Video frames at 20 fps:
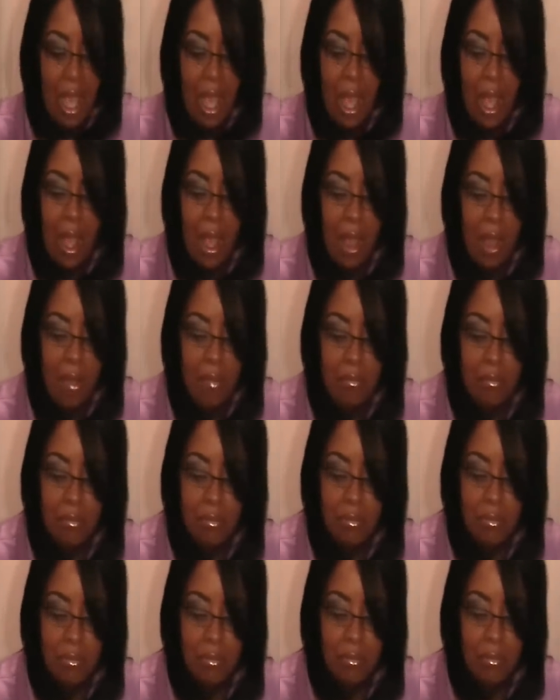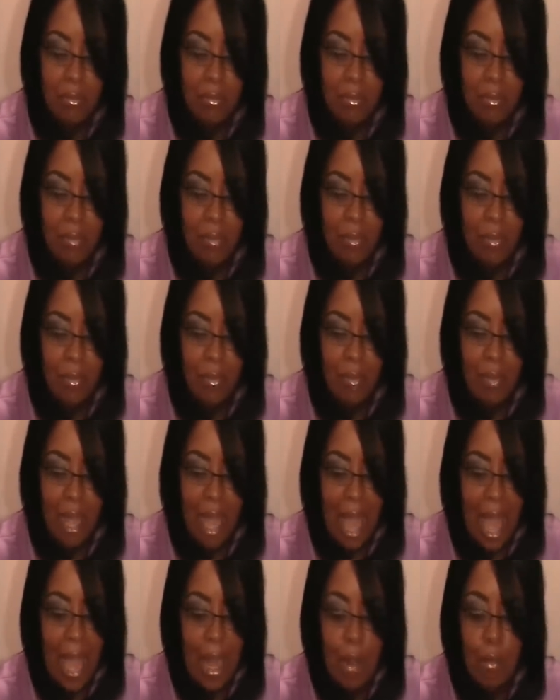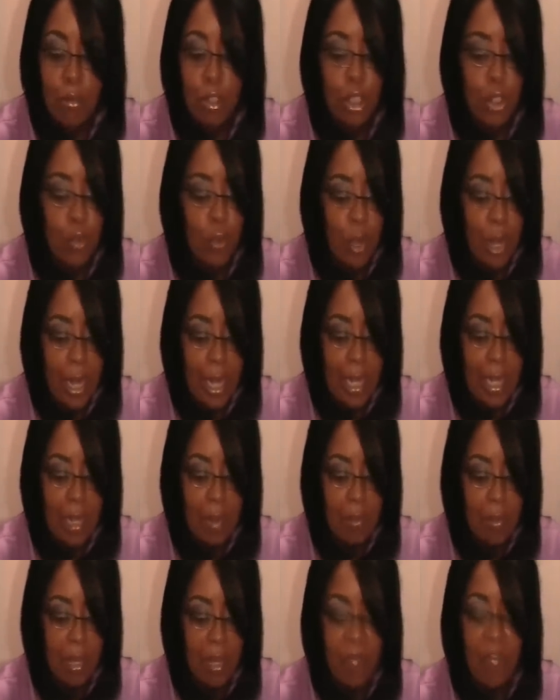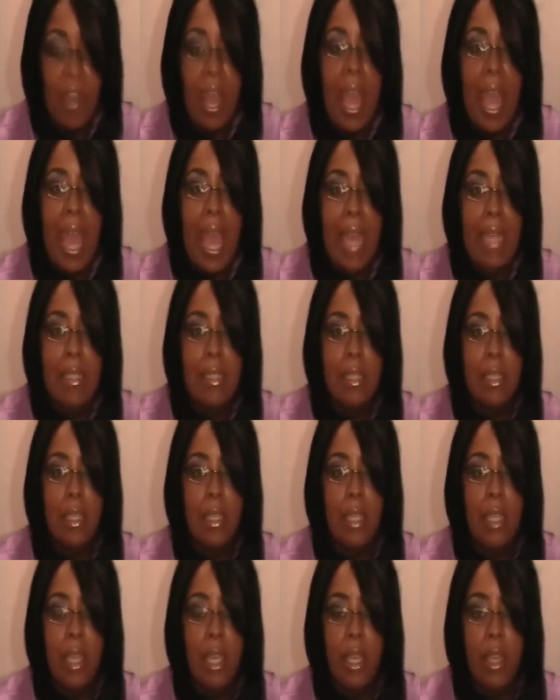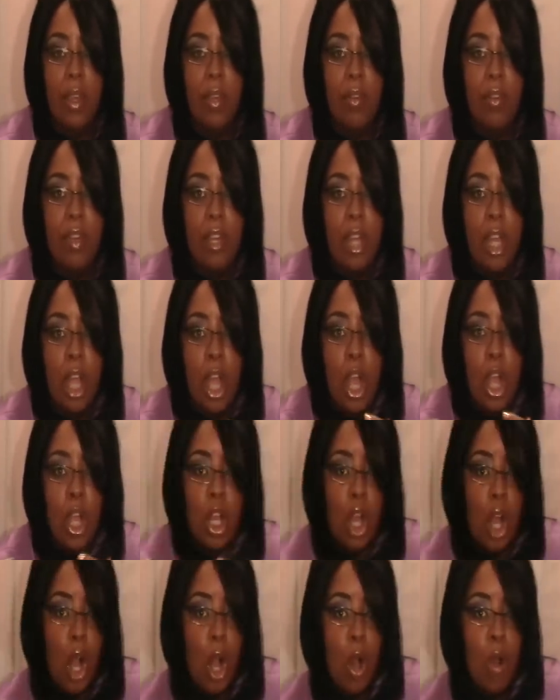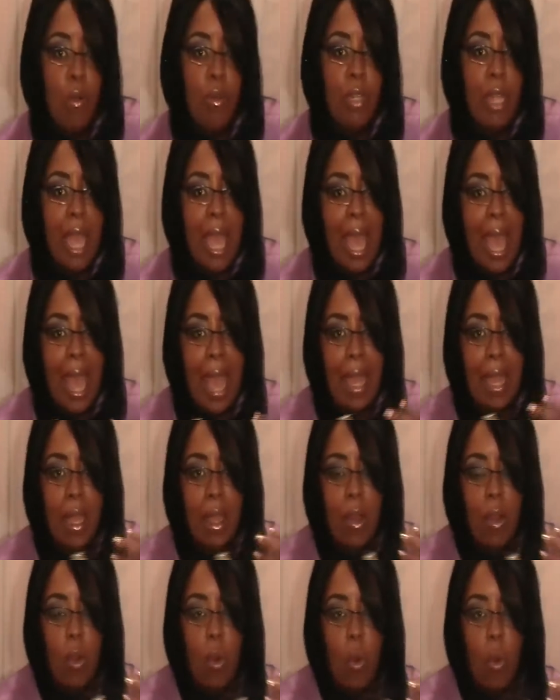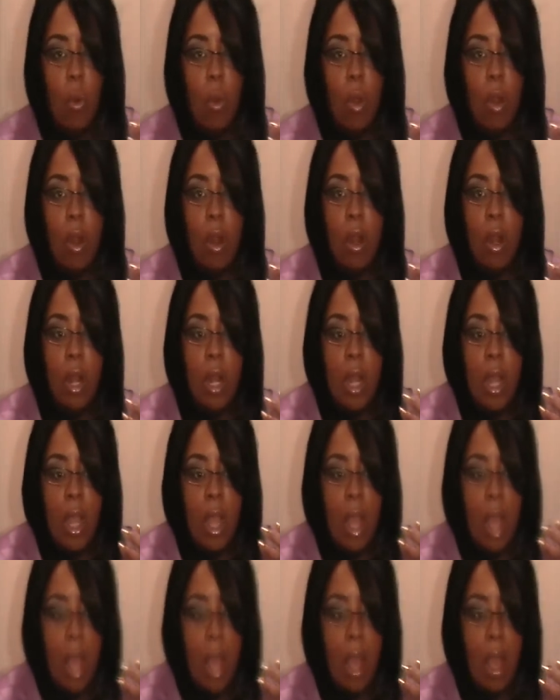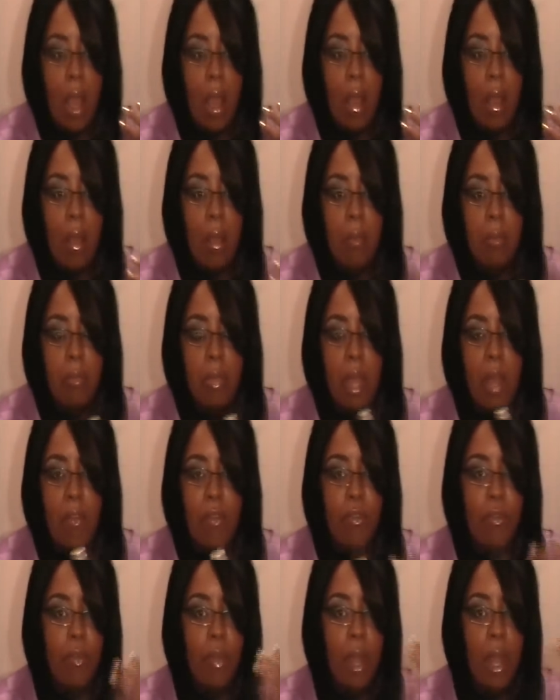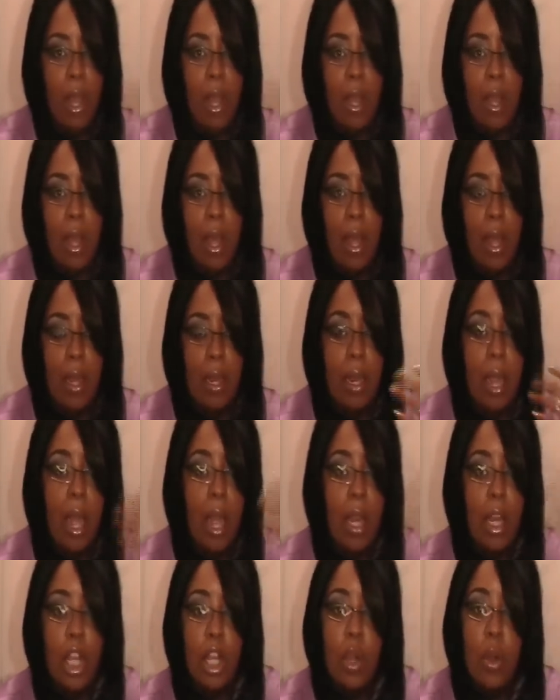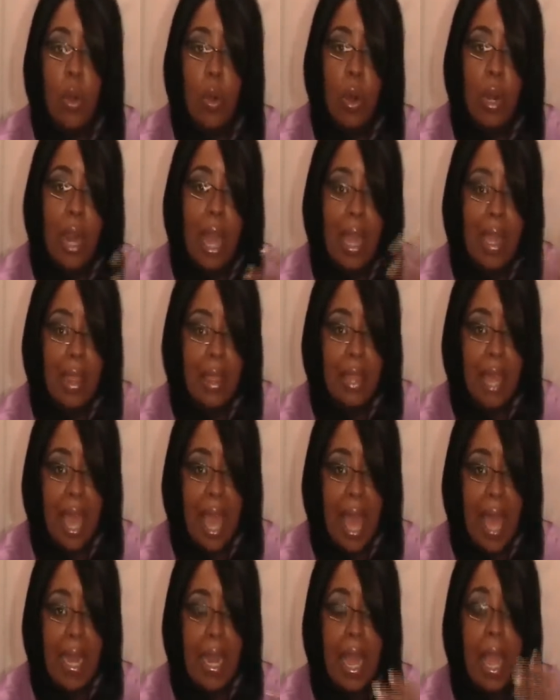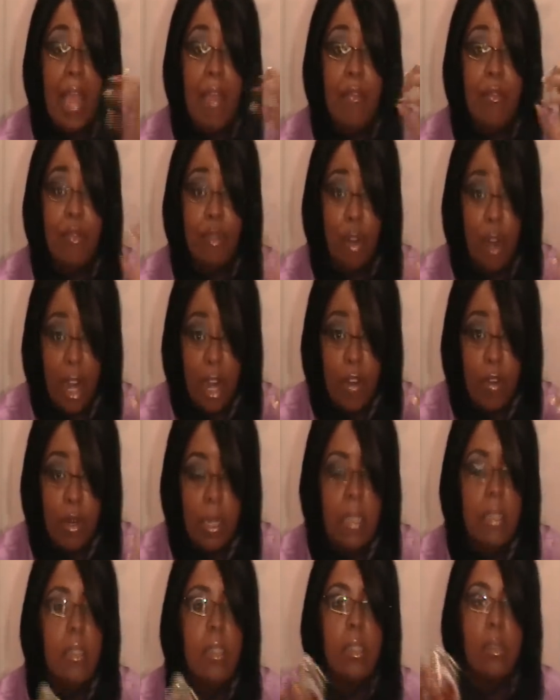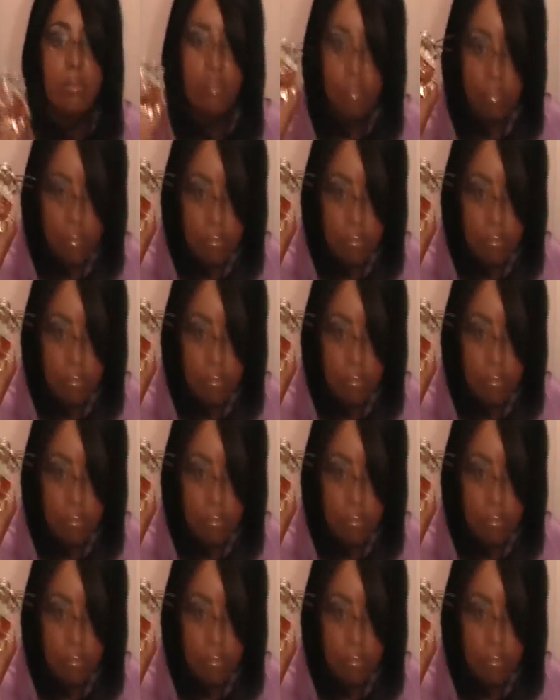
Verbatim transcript: Um, I don't drink, but if I had to give cognac or um, a, a, a, a liqueur like that a fragrance,